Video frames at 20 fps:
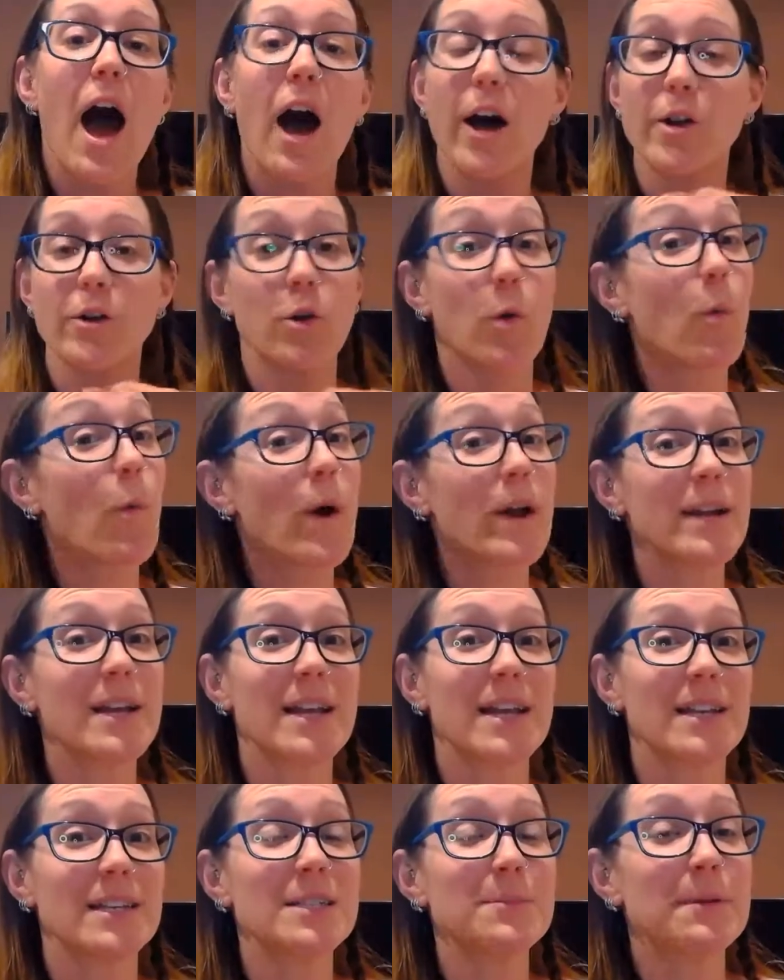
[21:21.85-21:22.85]
I don't know what it
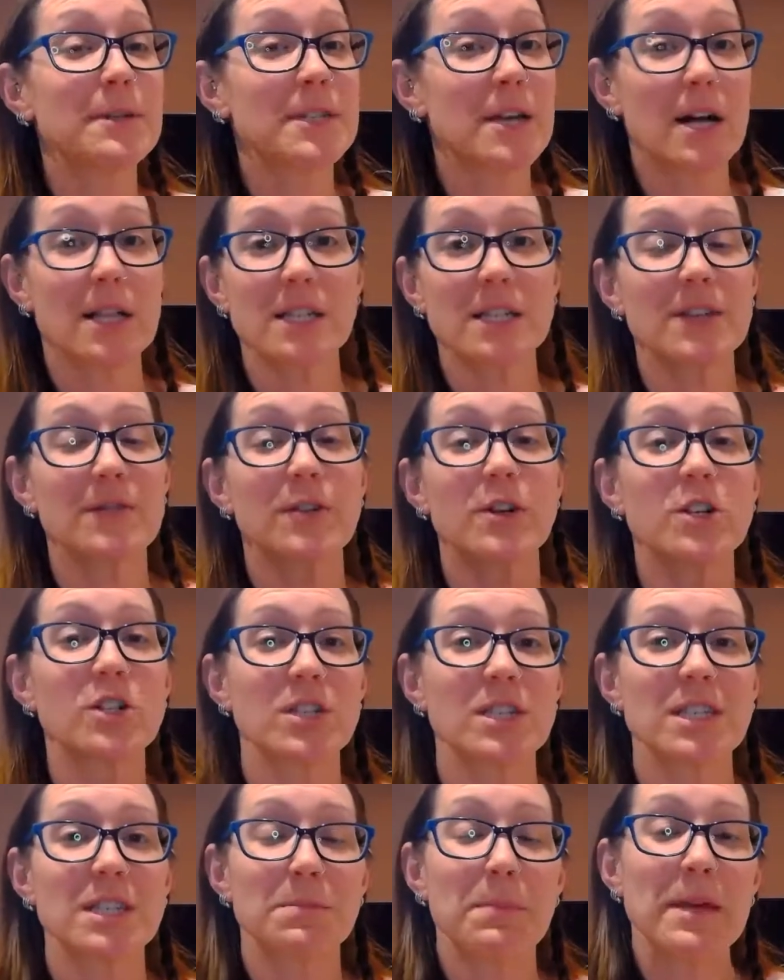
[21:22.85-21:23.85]
is, but Douglas fir
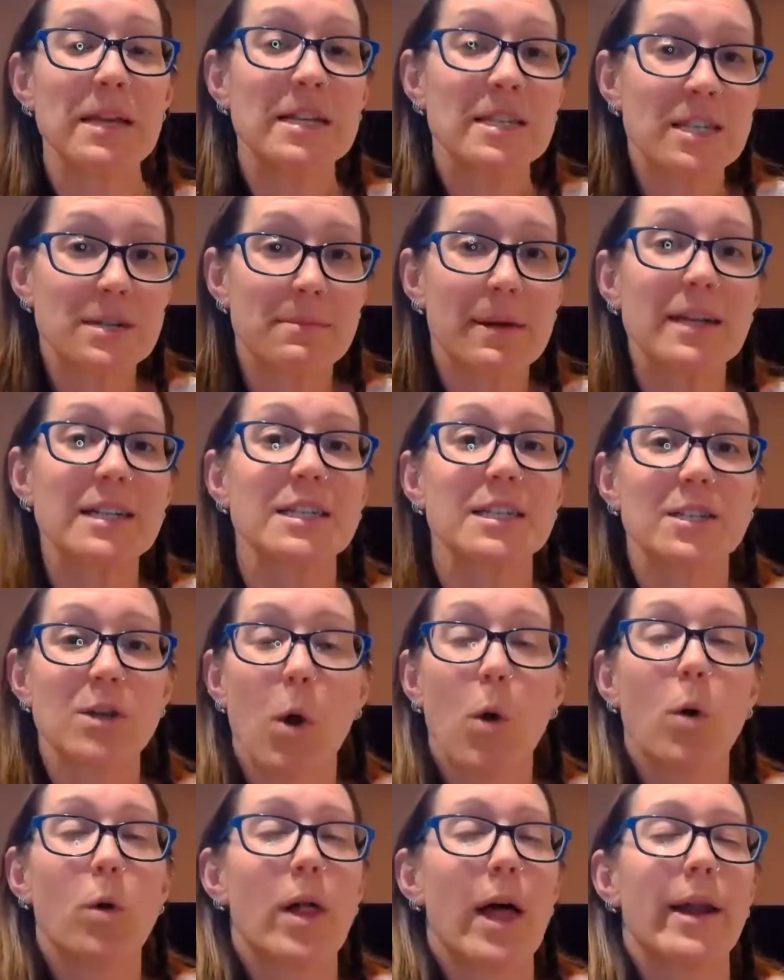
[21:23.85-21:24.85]
just speaks to my
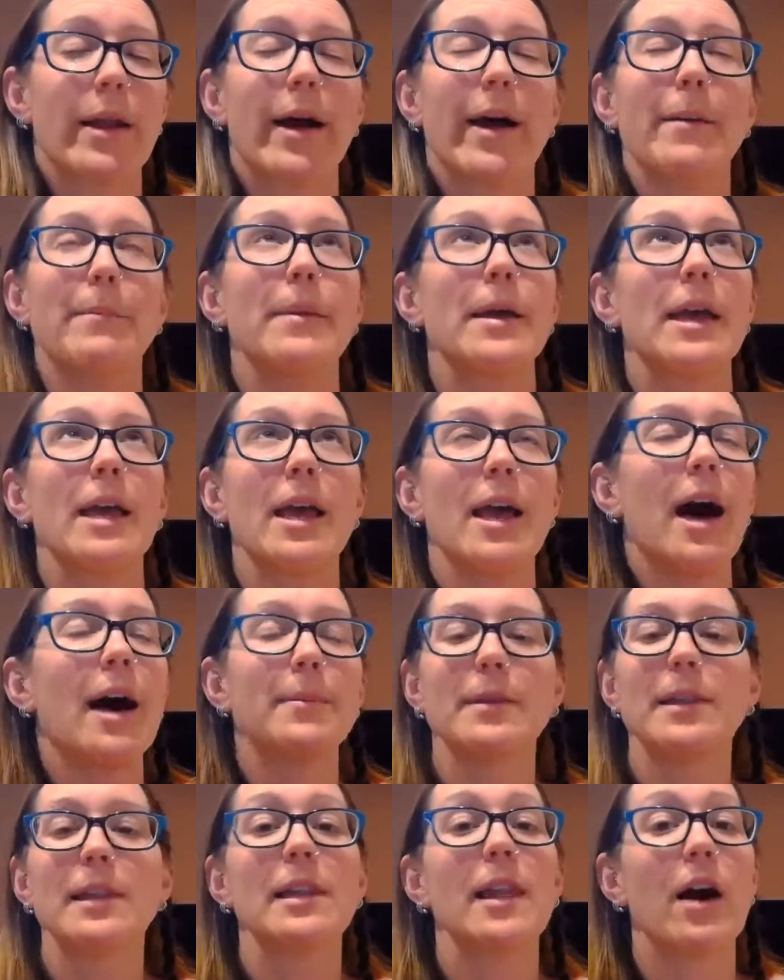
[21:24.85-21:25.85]
soul, and
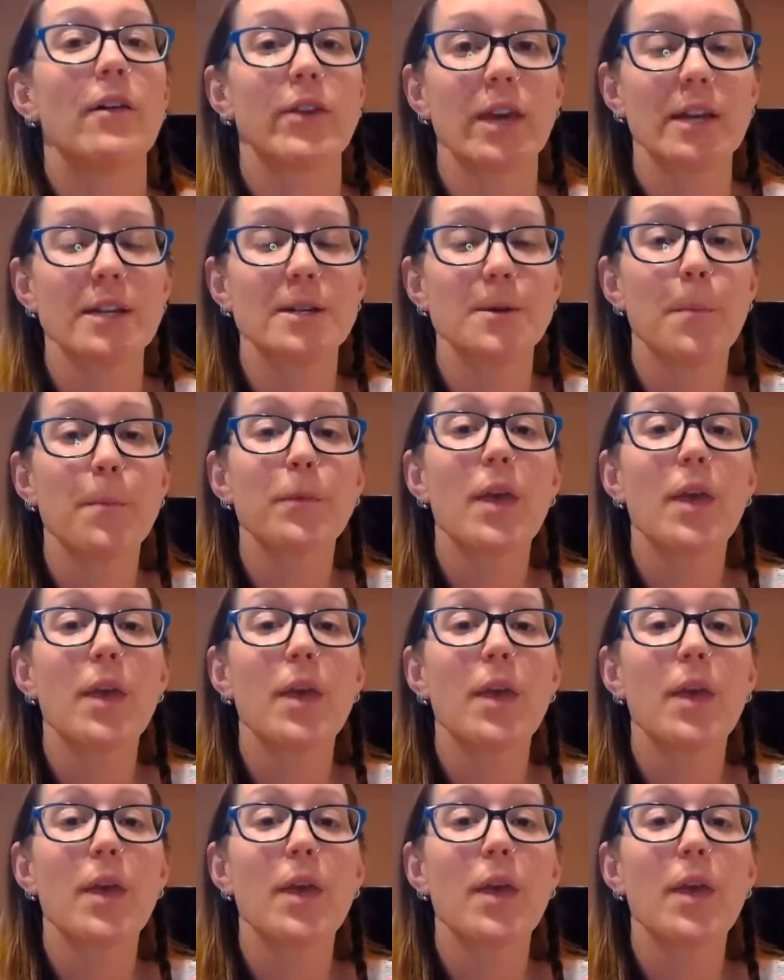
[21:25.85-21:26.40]
I'm loving it.